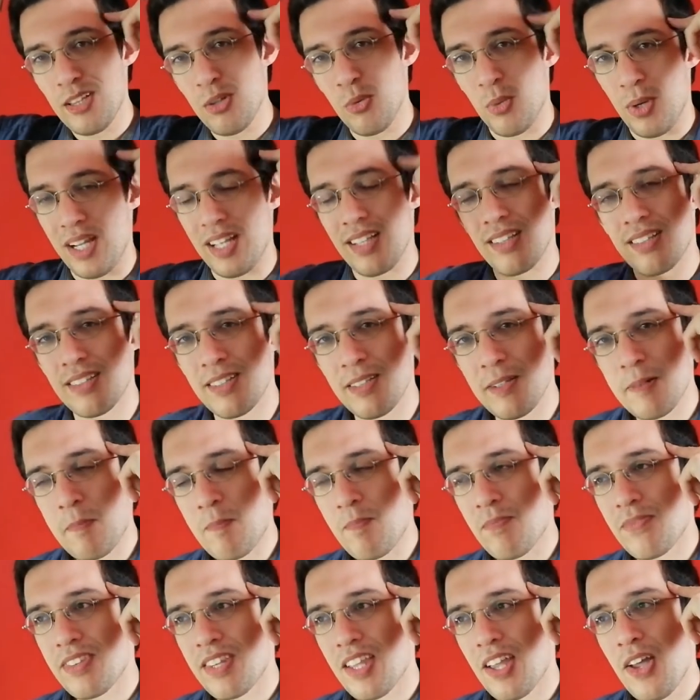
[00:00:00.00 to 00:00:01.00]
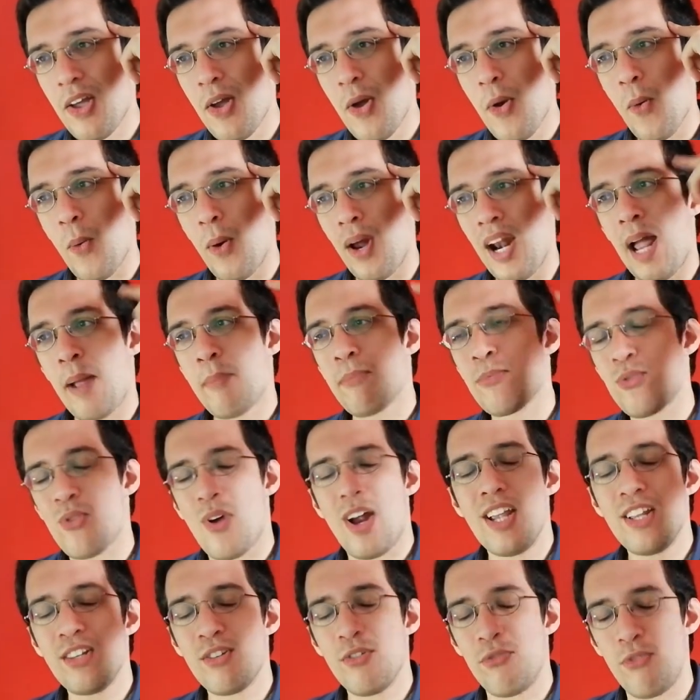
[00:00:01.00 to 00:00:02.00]
with when i'm
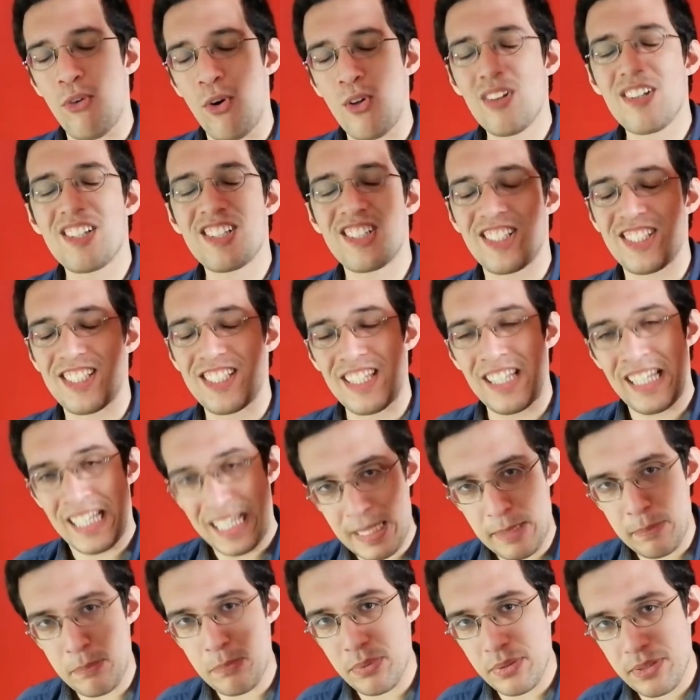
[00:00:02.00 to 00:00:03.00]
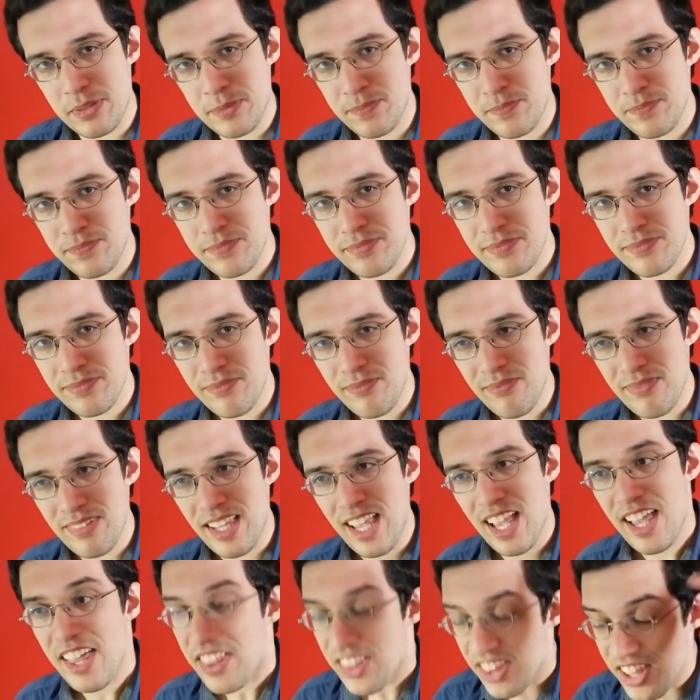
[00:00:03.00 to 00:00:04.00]
trying to fall asleep
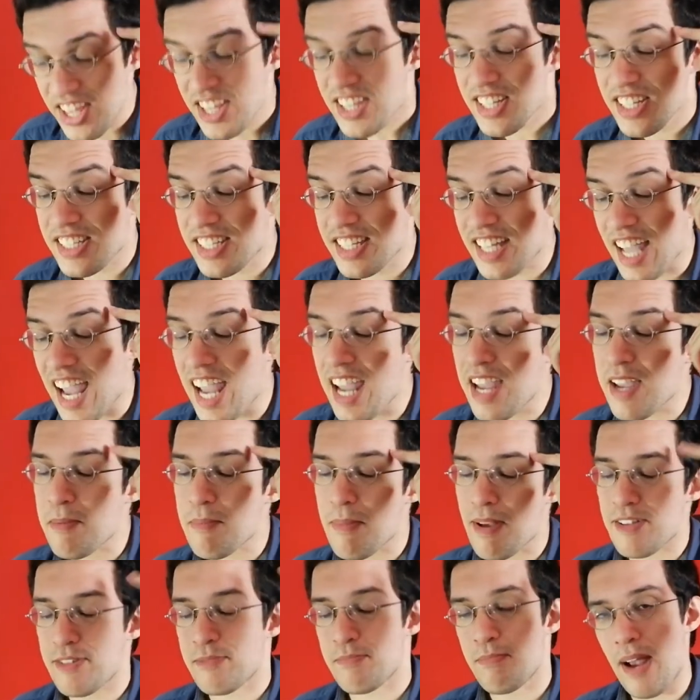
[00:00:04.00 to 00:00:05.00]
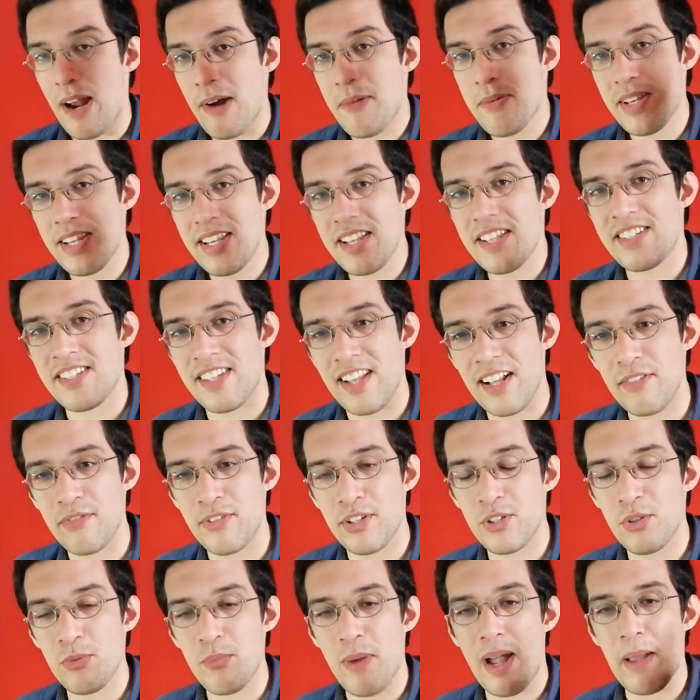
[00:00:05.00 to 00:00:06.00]
this game has buried itself
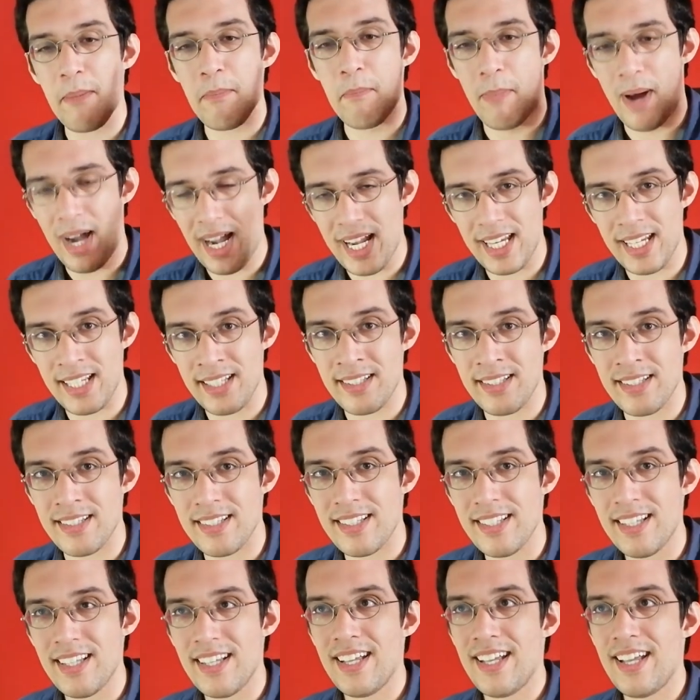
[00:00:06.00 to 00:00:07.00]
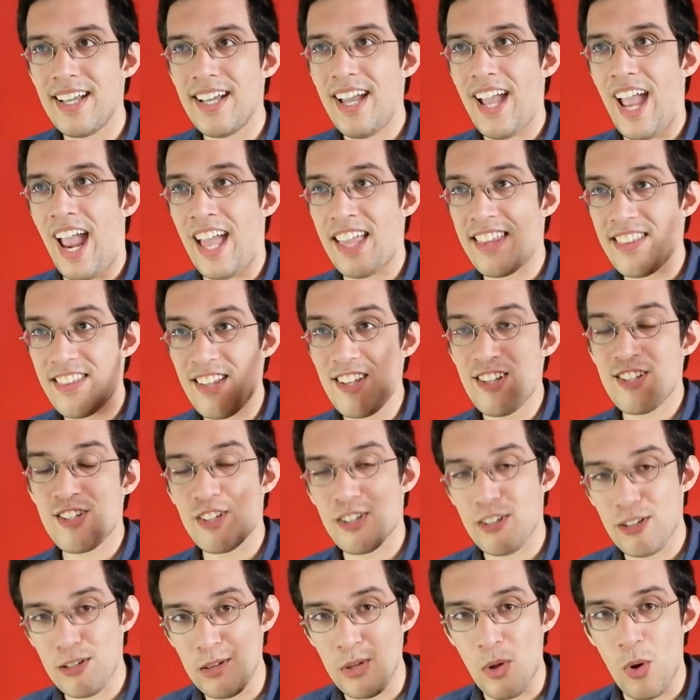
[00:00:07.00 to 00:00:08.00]
into my mind and
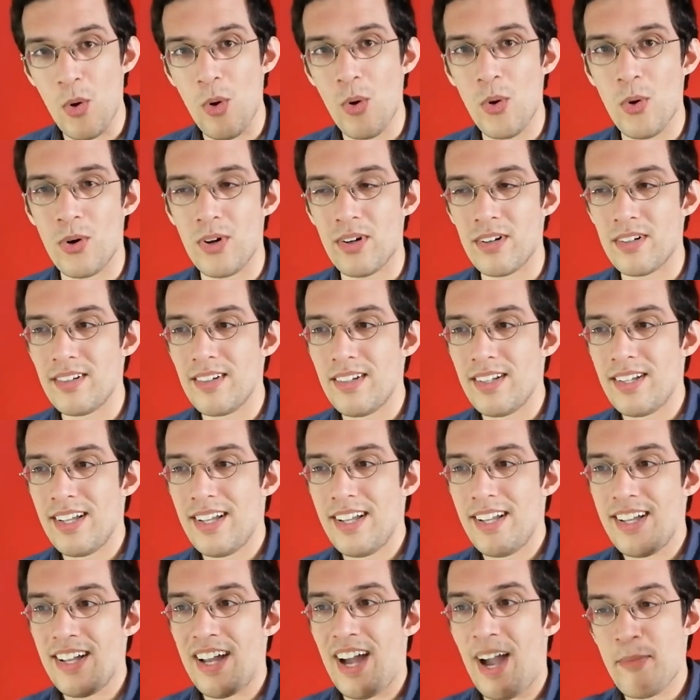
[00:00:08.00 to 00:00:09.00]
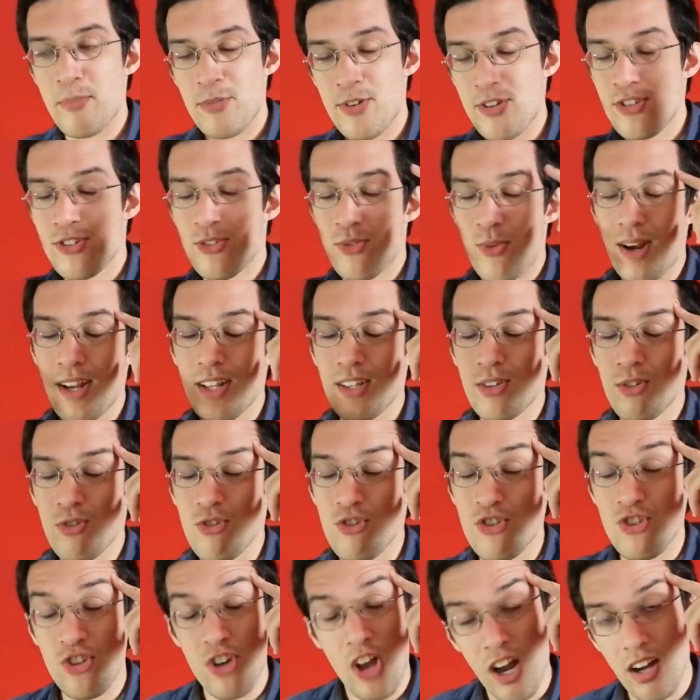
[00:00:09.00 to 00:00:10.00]
this lore I'm just trying to
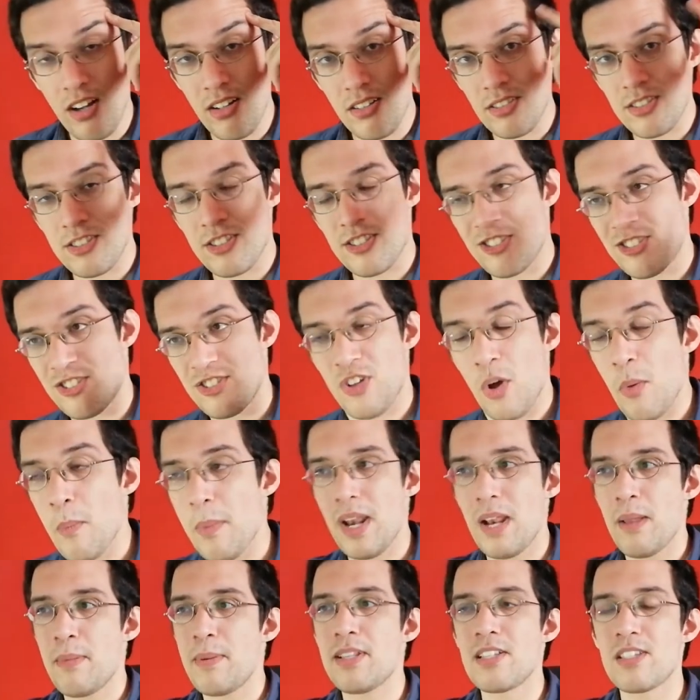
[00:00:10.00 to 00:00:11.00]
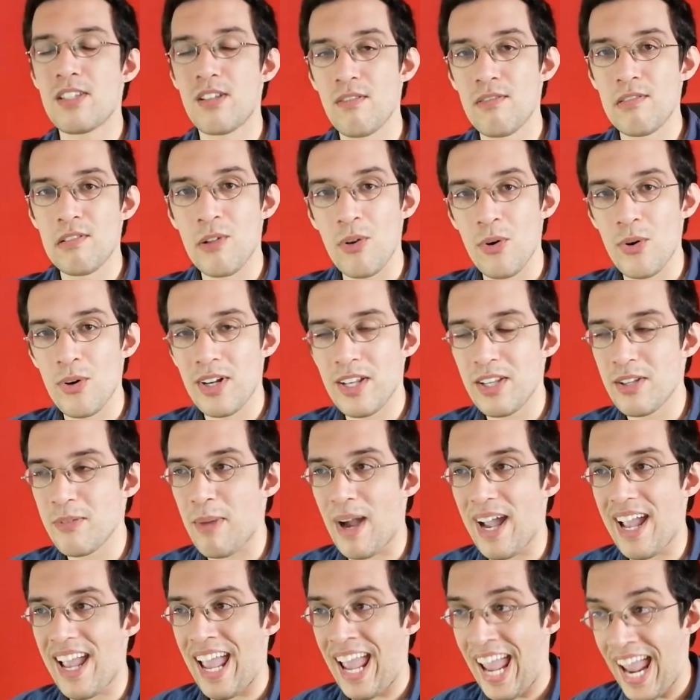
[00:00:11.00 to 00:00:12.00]
juggle so many bits of lore in
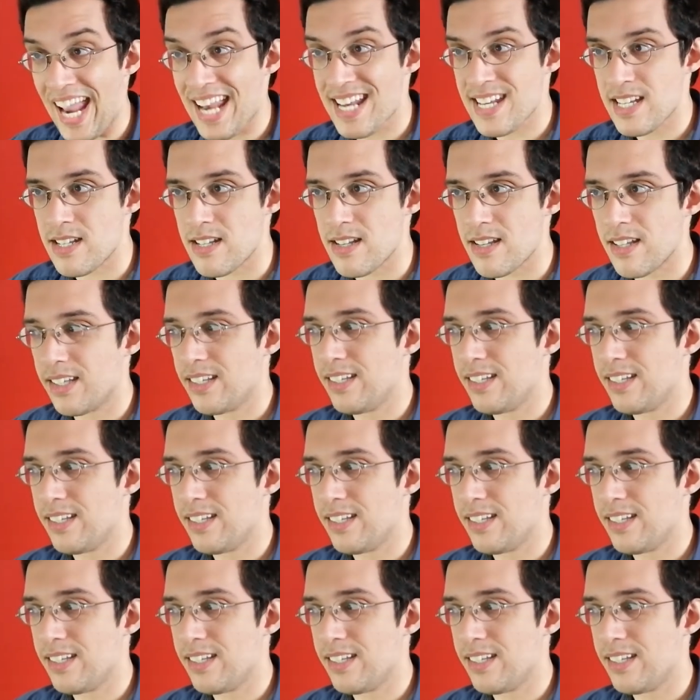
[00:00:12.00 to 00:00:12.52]
my head